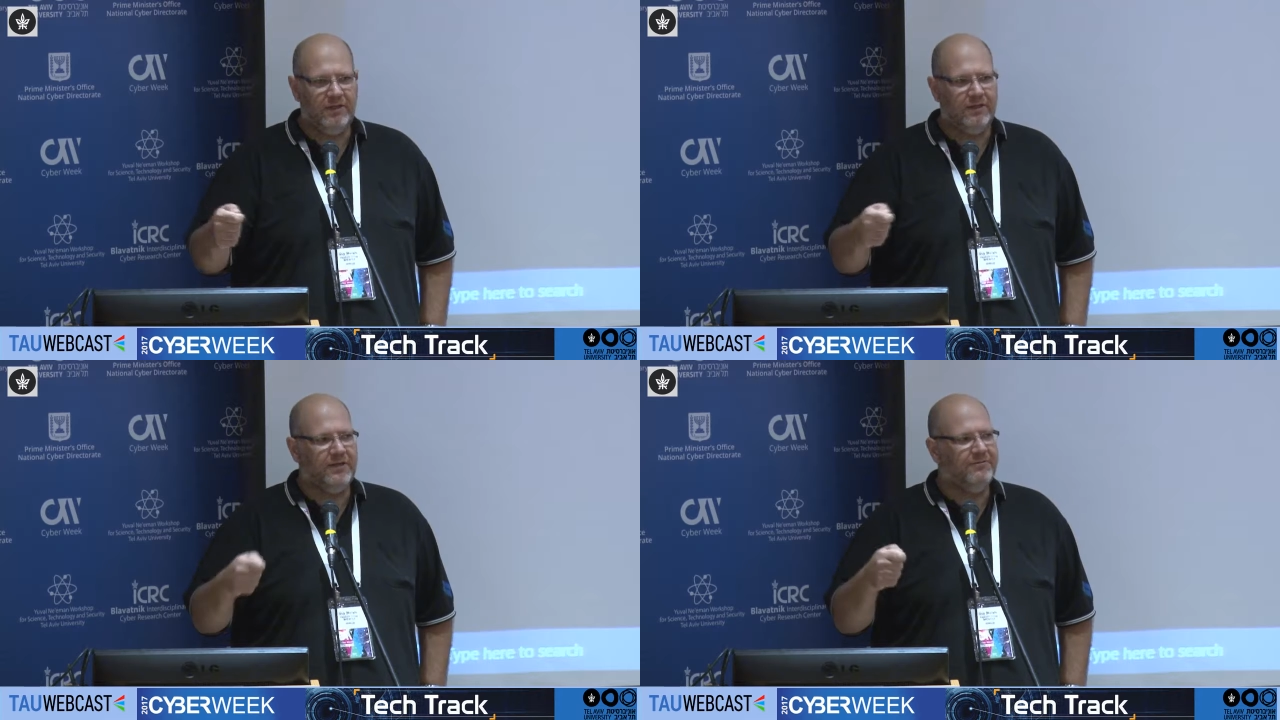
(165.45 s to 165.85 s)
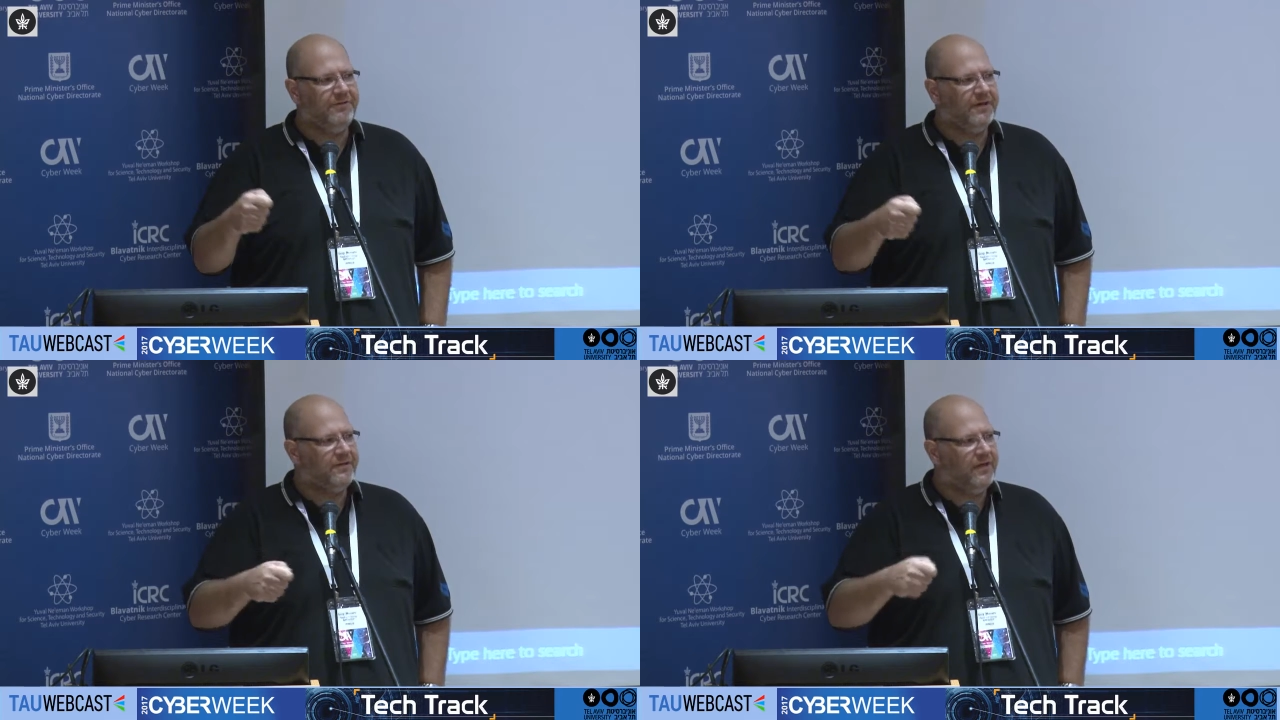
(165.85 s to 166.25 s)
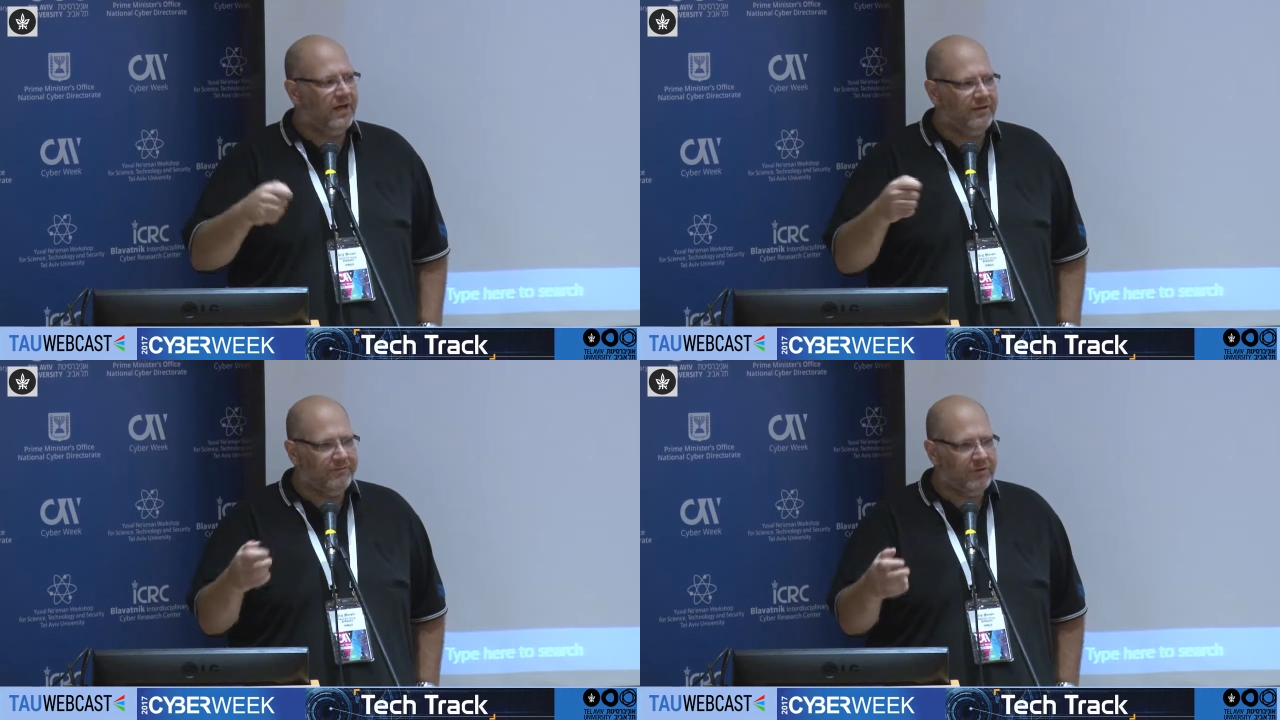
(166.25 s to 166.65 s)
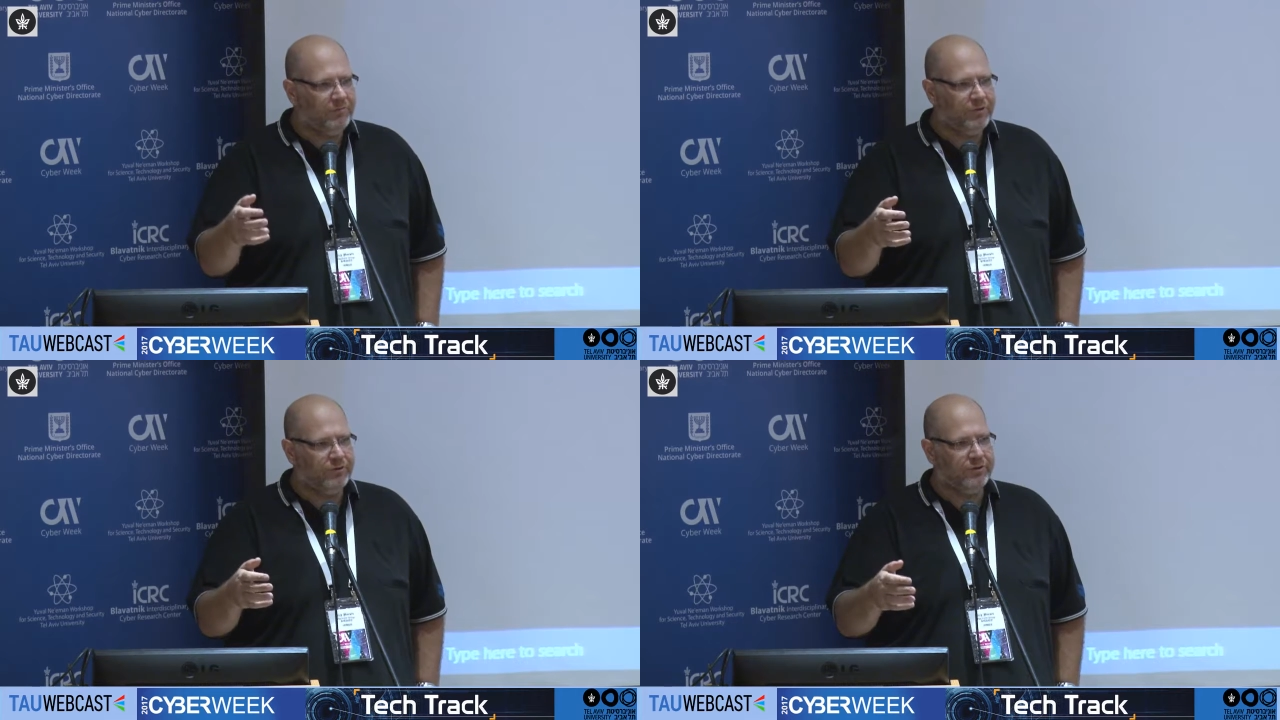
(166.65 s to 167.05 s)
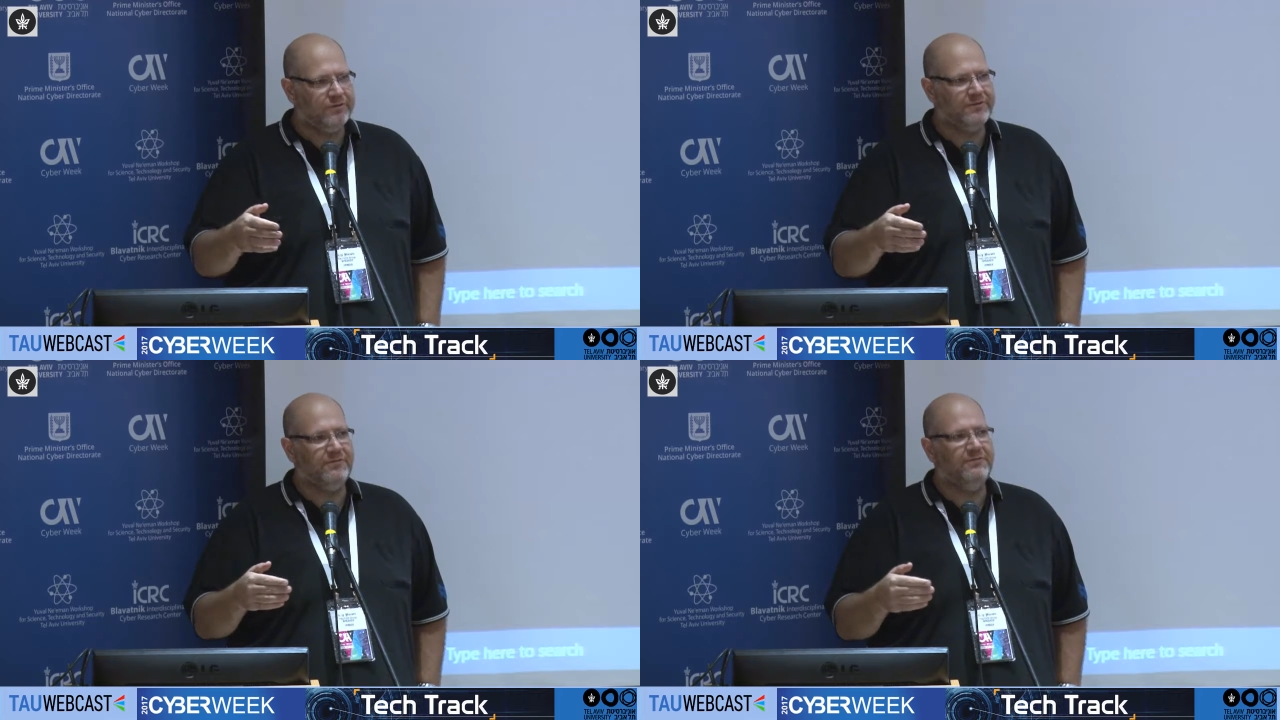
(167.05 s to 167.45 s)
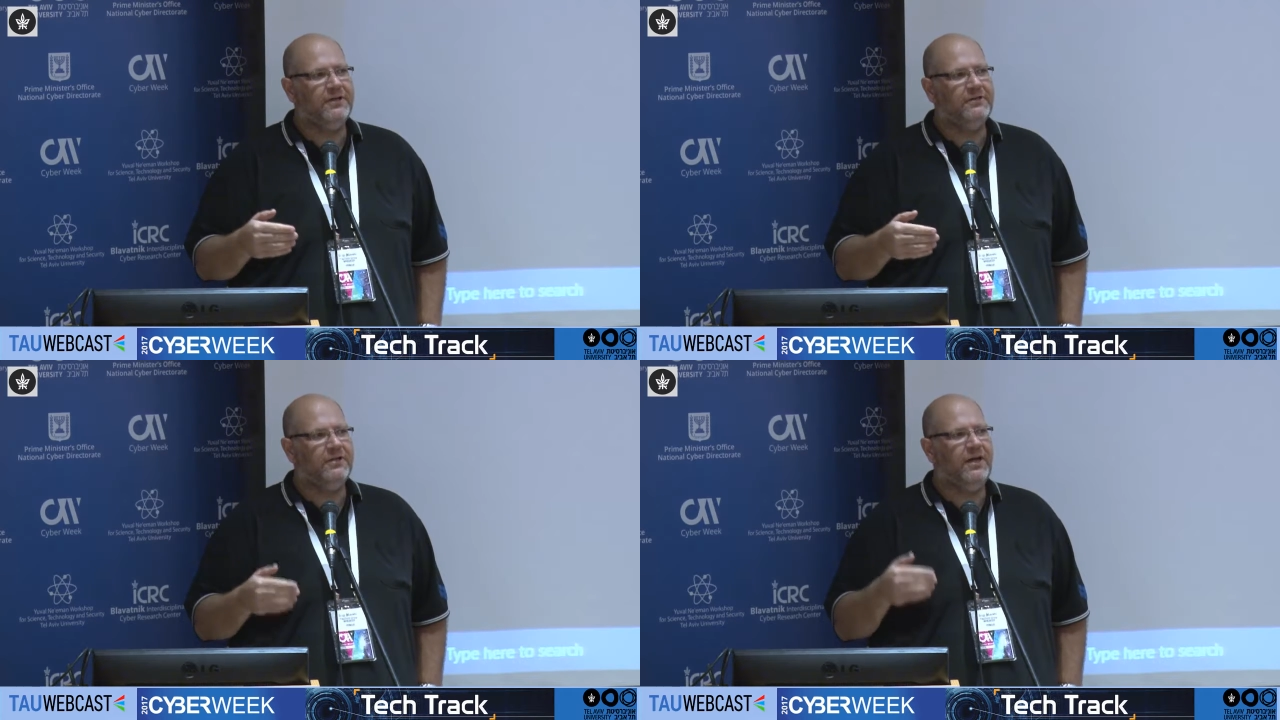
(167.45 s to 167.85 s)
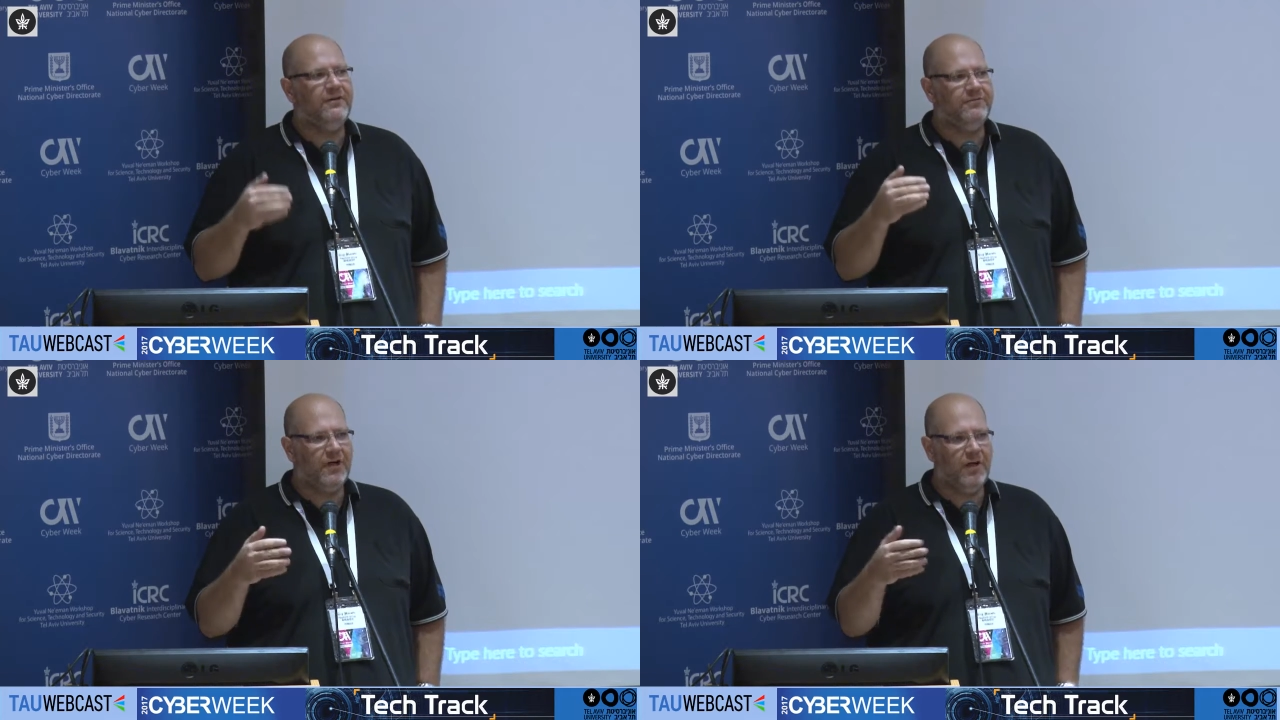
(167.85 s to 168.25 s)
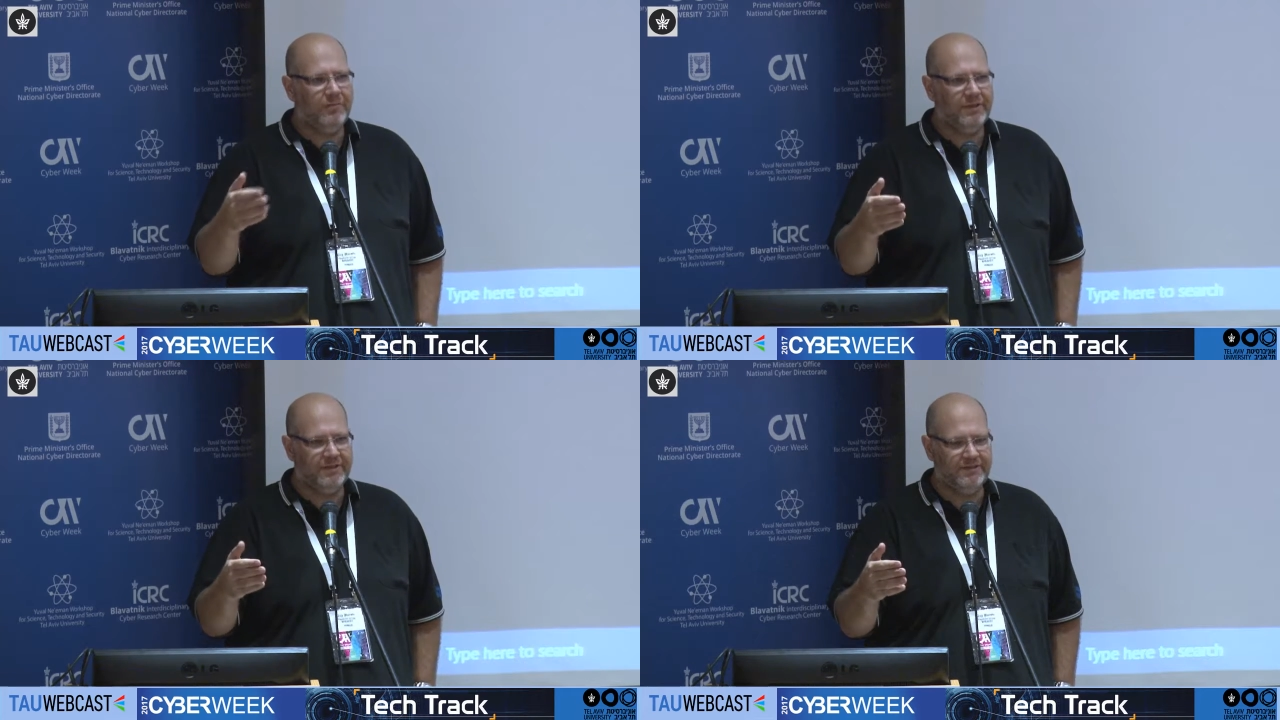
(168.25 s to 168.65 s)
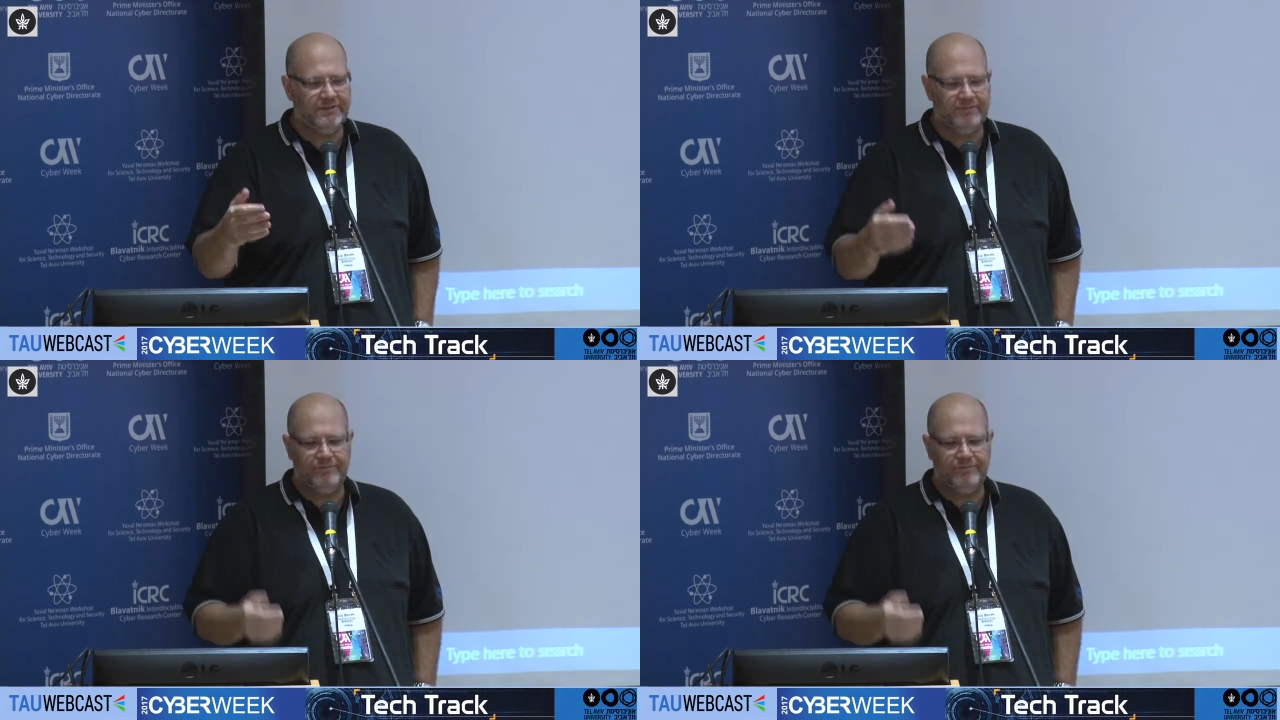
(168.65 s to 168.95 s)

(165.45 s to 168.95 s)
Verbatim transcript: infect a lot of computers, infect a lot of companies,